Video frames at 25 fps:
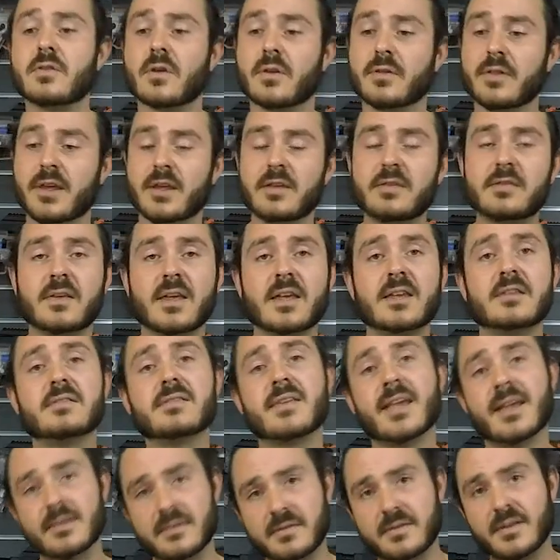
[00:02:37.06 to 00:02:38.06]
use on this
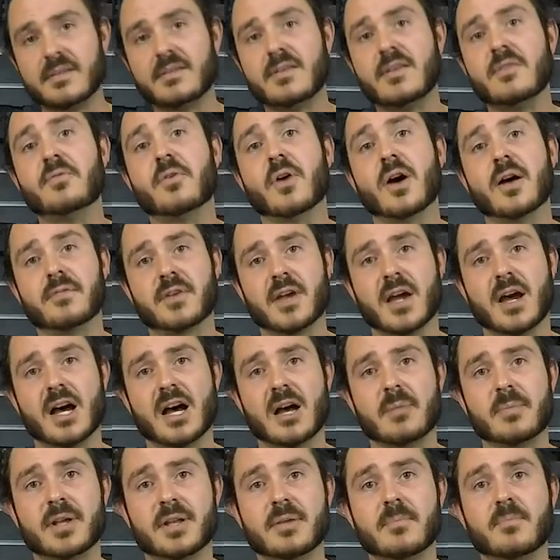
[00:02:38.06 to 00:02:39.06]
is 1065
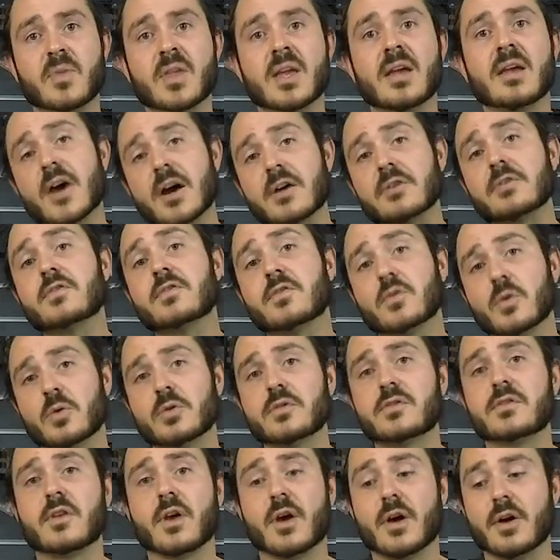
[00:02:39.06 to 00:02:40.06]
carbon. Now, as far as
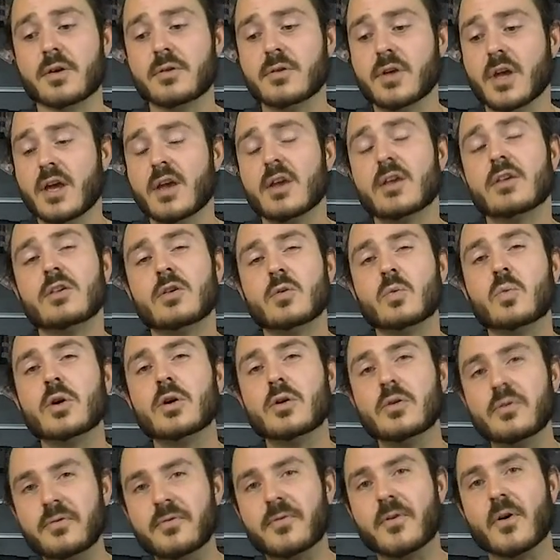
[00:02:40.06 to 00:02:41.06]
swords go, you
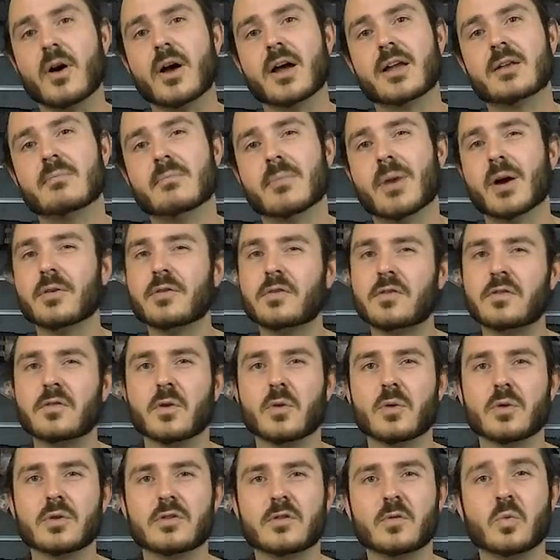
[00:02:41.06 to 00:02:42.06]
will find
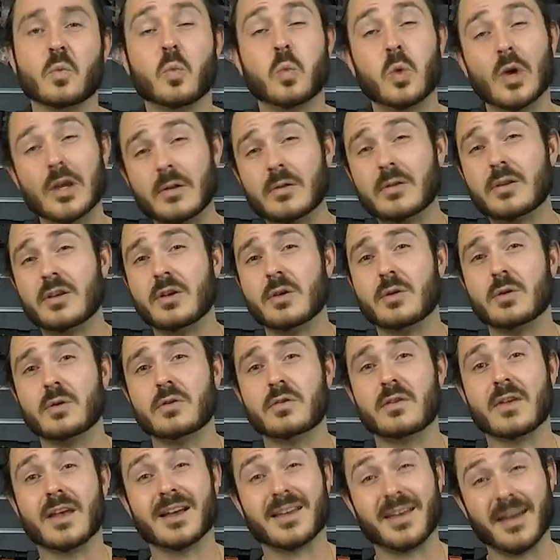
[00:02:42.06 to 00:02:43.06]
most swords will
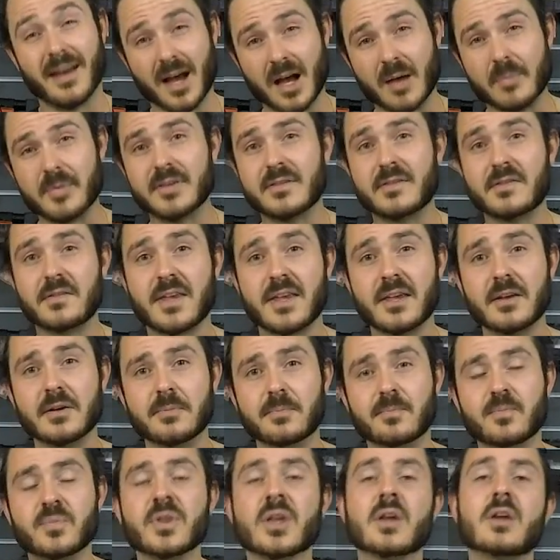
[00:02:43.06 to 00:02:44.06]
use a carbon
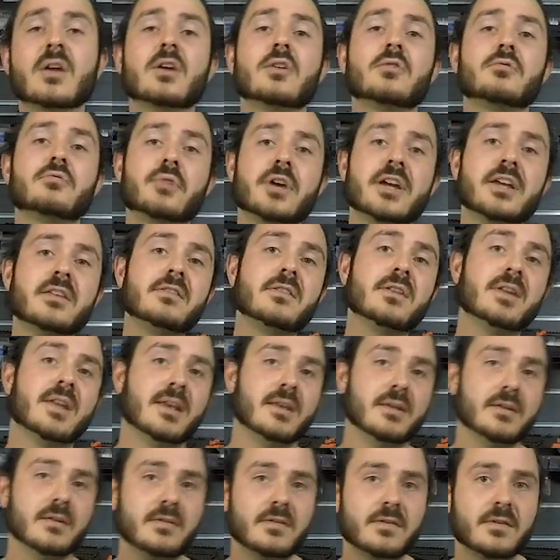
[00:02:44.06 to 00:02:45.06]
steel.
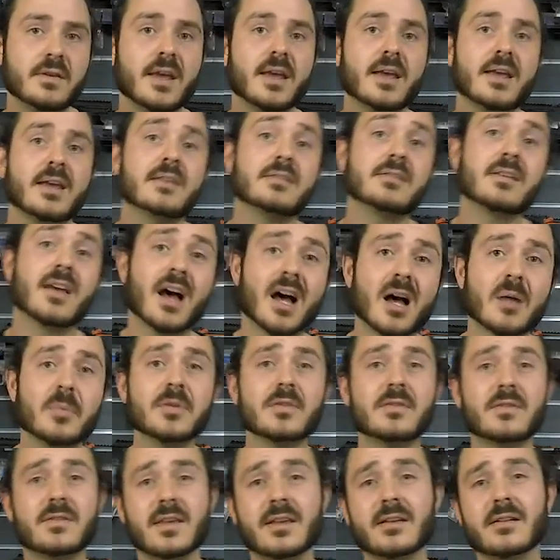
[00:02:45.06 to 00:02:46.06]
Reason is
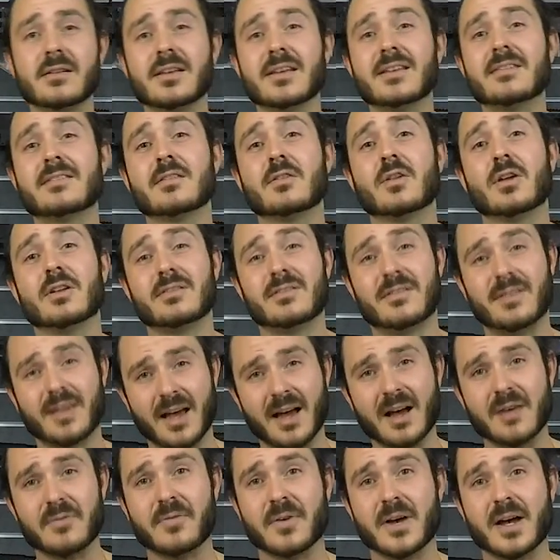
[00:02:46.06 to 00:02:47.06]
carbon steel is a
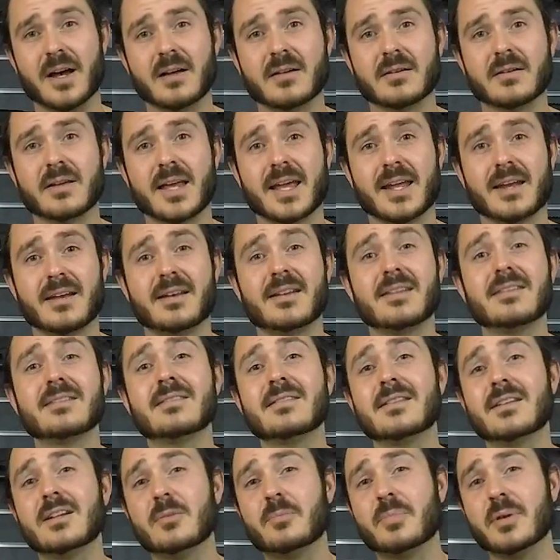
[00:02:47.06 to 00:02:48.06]
lot tougher and it
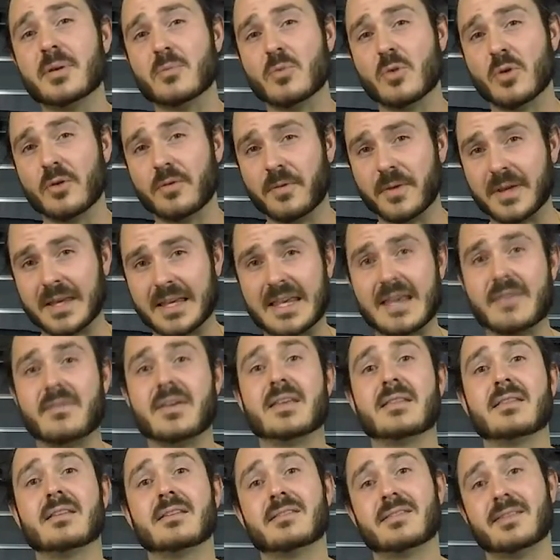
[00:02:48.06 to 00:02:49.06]
is a little bit more
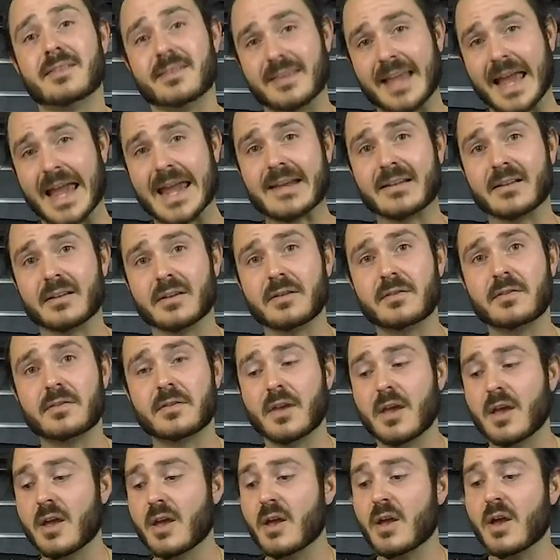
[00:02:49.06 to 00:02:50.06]
forgiving than
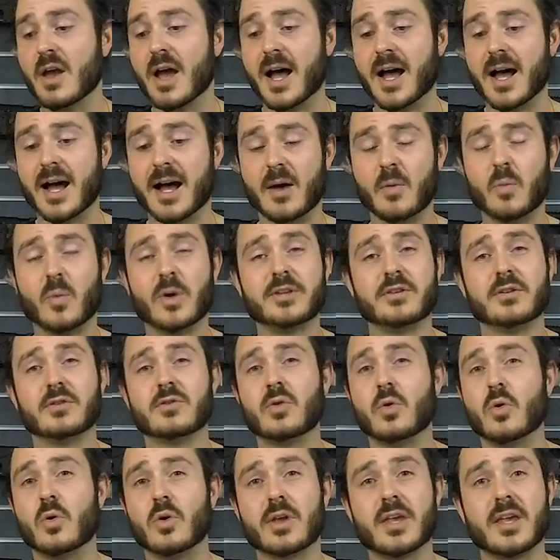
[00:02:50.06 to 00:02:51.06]
stainless when
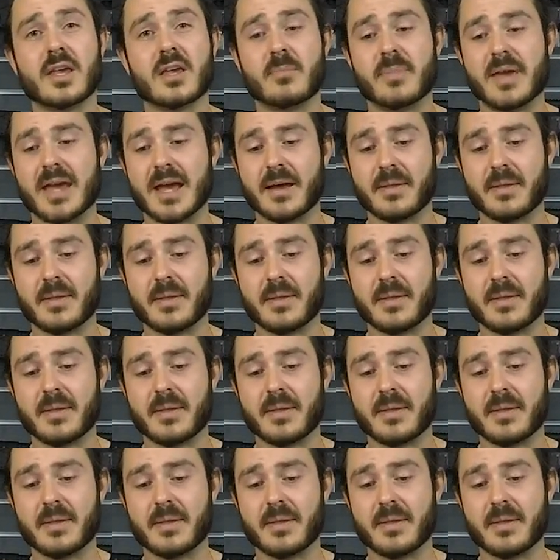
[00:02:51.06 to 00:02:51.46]
you're talking